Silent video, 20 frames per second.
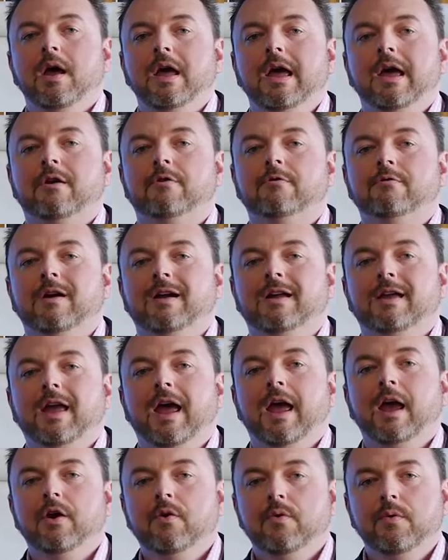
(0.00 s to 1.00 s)
and create
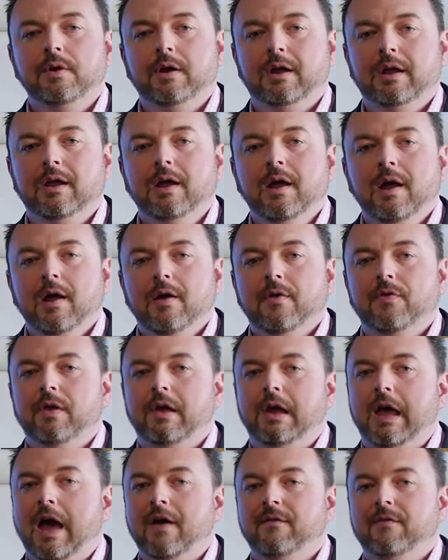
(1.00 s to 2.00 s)
equity that
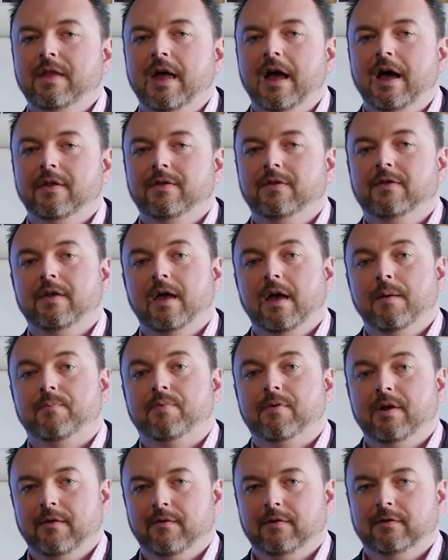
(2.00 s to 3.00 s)
you haven't had there
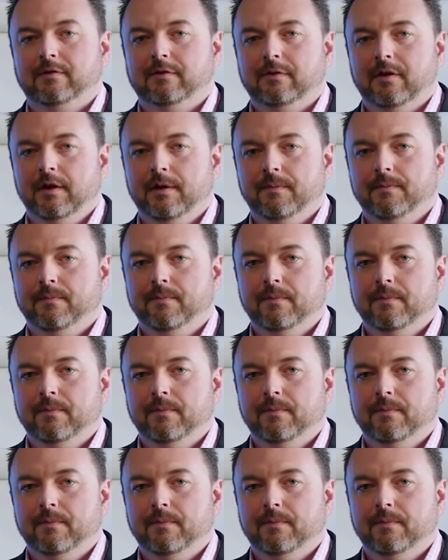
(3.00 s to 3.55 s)
previously.